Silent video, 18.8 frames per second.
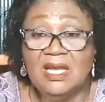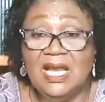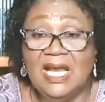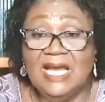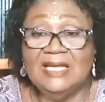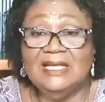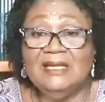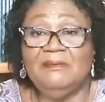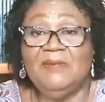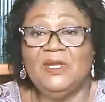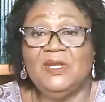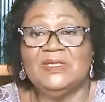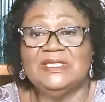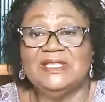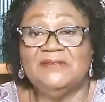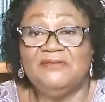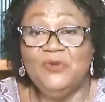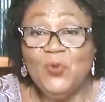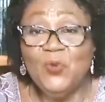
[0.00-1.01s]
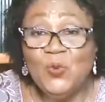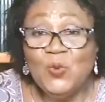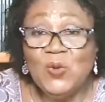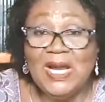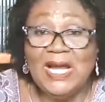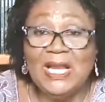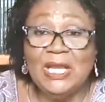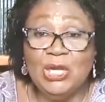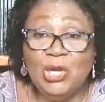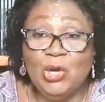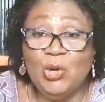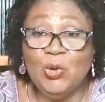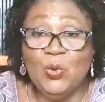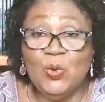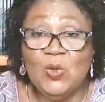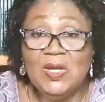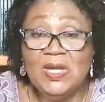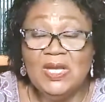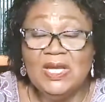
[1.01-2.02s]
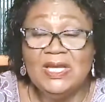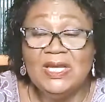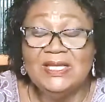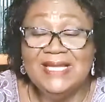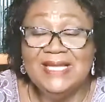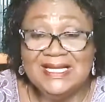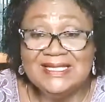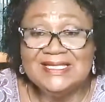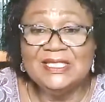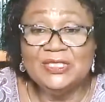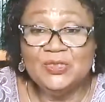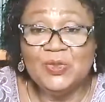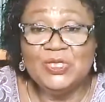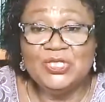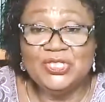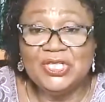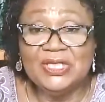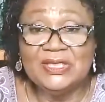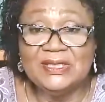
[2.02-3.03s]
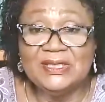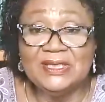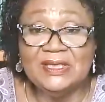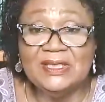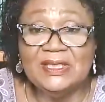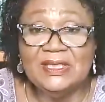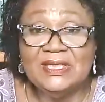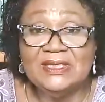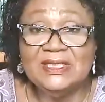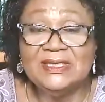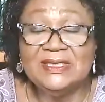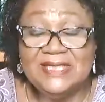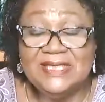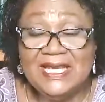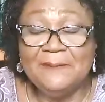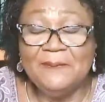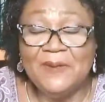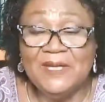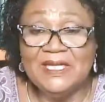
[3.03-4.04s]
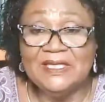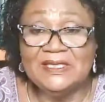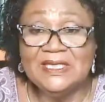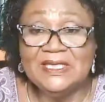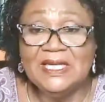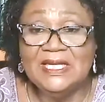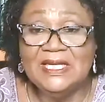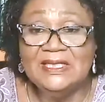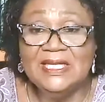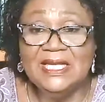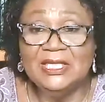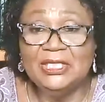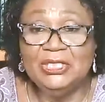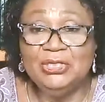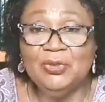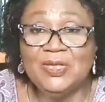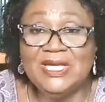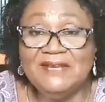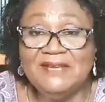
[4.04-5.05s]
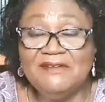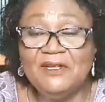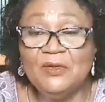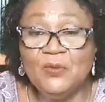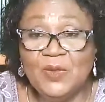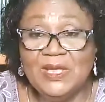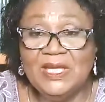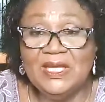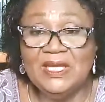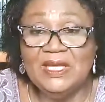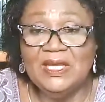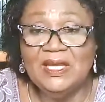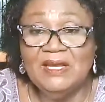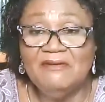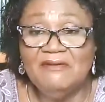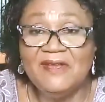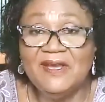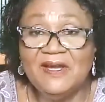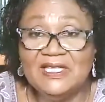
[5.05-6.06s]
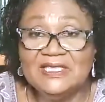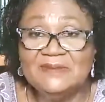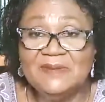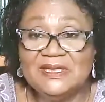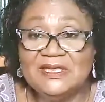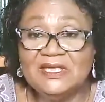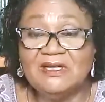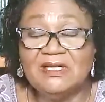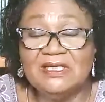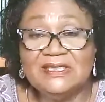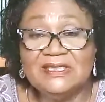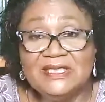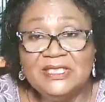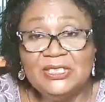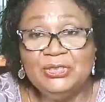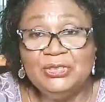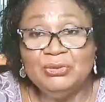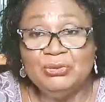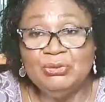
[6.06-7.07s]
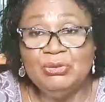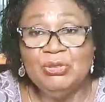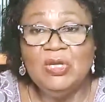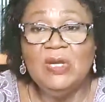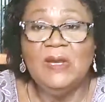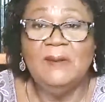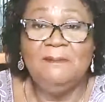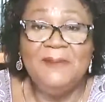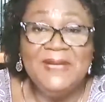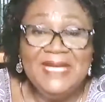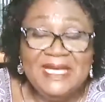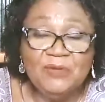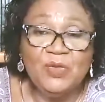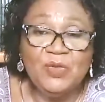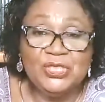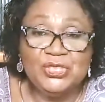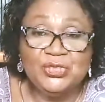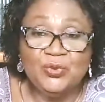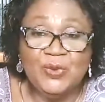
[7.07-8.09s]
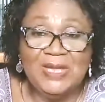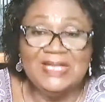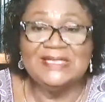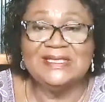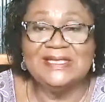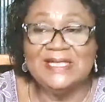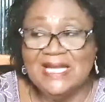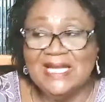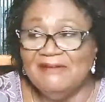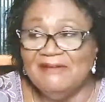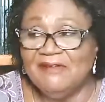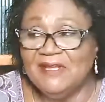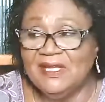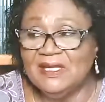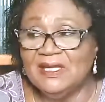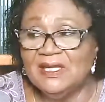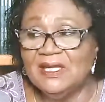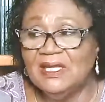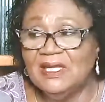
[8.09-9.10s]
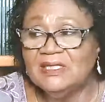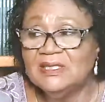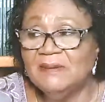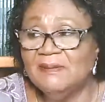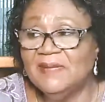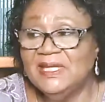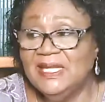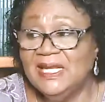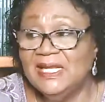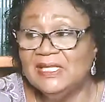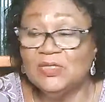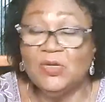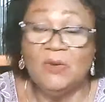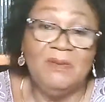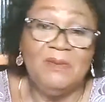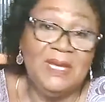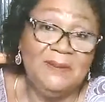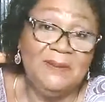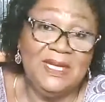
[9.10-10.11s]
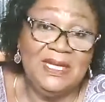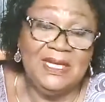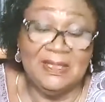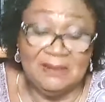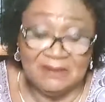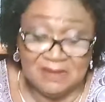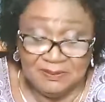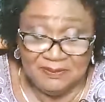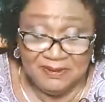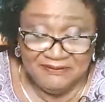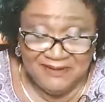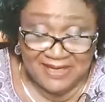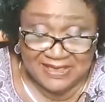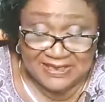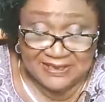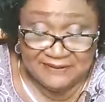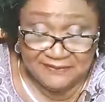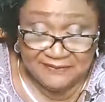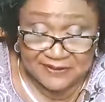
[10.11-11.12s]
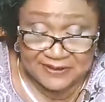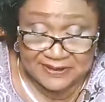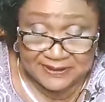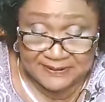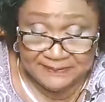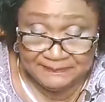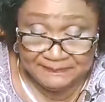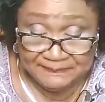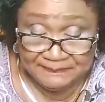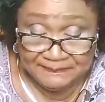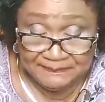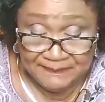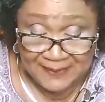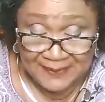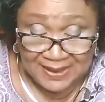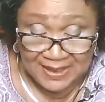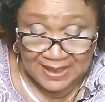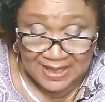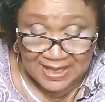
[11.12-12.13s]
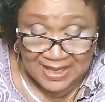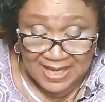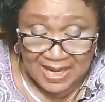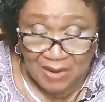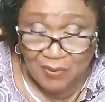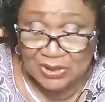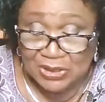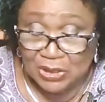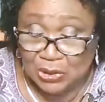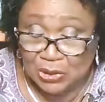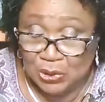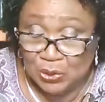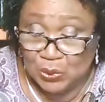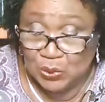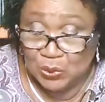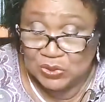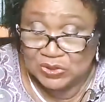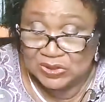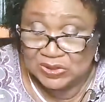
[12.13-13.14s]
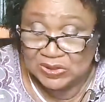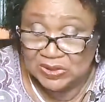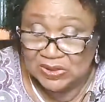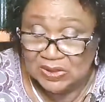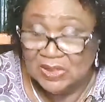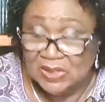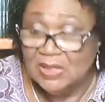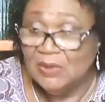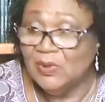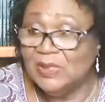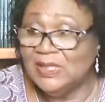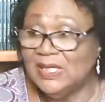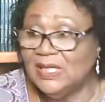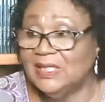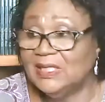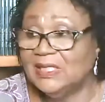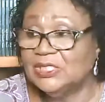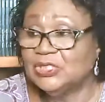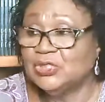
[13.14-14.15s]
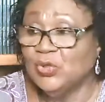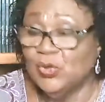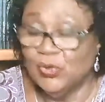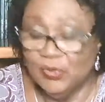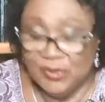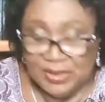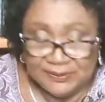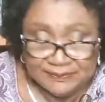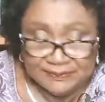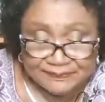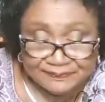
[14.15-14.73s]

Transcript: And because if you allow that situation to, to take place, then you're giving way for your husband to continue being with you and still having somebody else. Or maybe it could be vice versa. I want to close with a little story.